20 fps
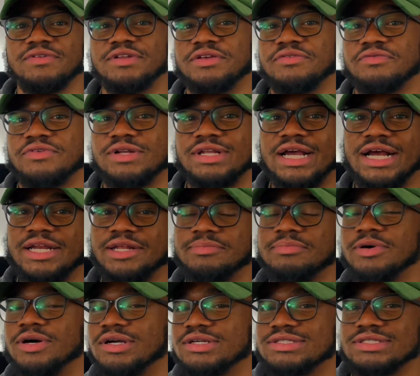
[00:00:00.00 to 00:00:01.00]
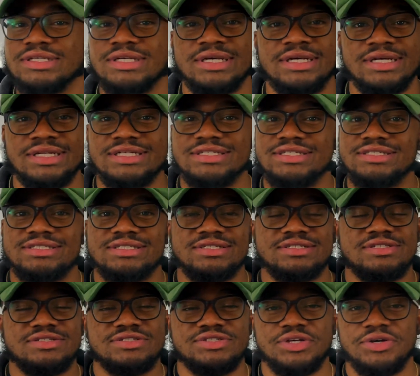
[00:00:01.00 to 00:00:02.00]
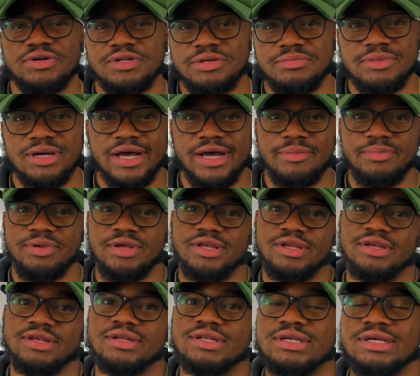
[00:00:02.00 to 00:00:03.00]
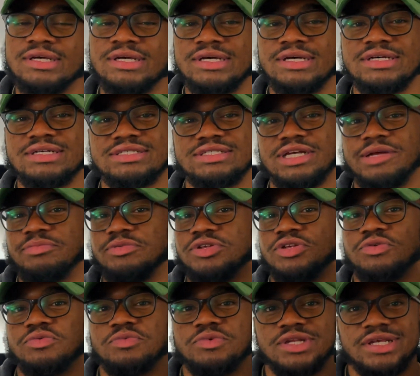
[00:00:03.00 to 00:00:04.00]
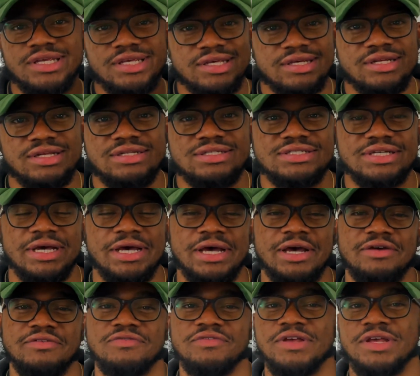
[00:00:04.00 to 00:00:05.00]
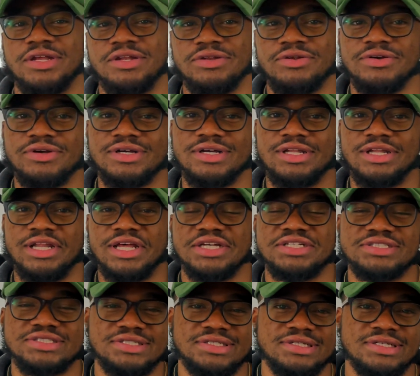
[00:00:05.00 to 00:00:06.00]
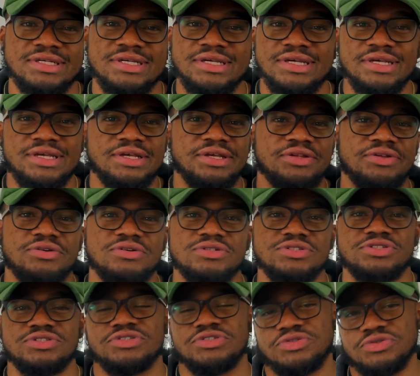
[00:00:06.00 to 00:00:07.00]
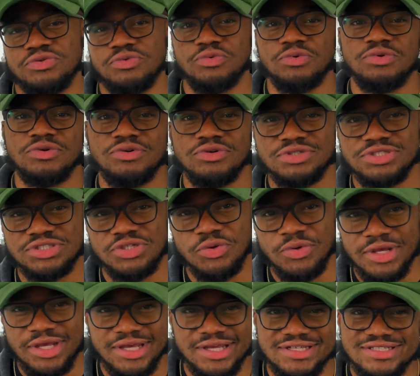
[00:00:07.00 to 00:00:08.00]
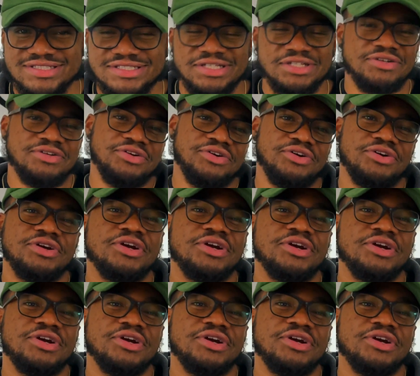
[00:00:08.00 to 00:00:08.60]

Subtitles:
for 90 bucks. This is a steal in my opinion. Something unique to have in your collection, in your shoe showcase, in your